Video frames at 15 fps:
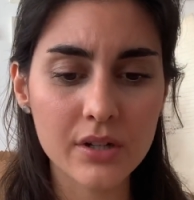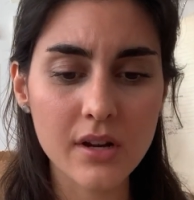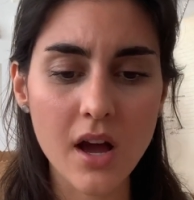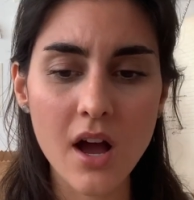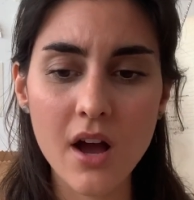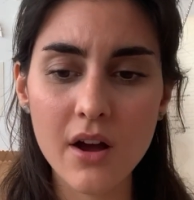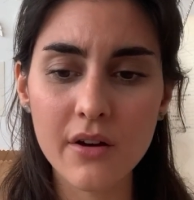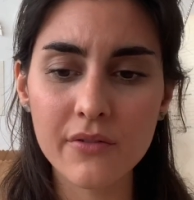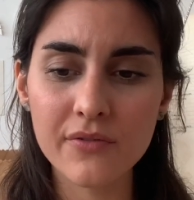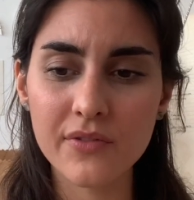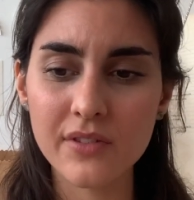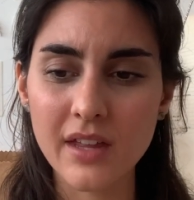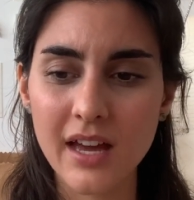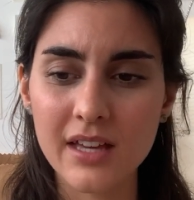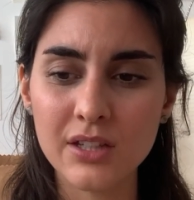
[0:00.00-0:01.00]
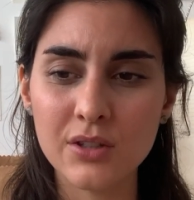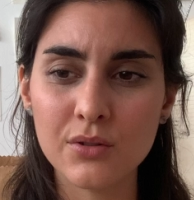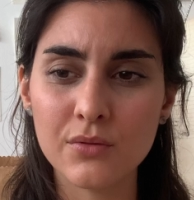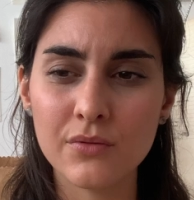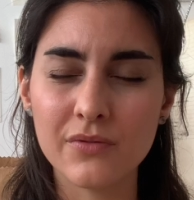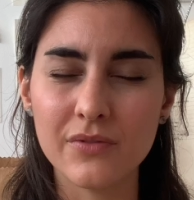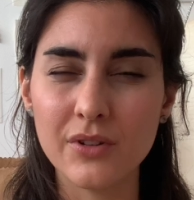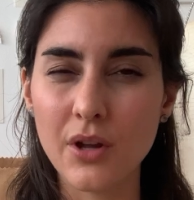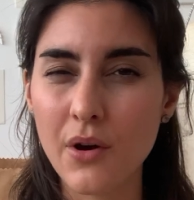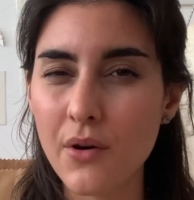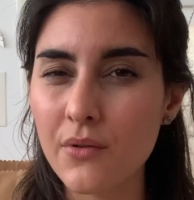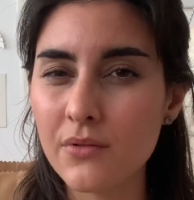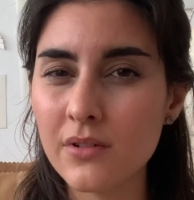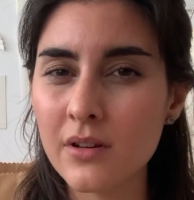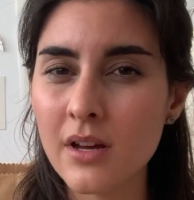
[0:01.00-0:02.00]
of, that you've
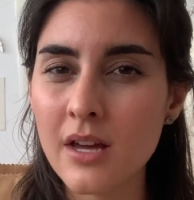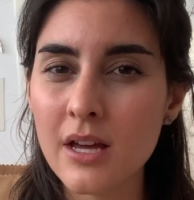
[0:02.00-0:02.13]
known,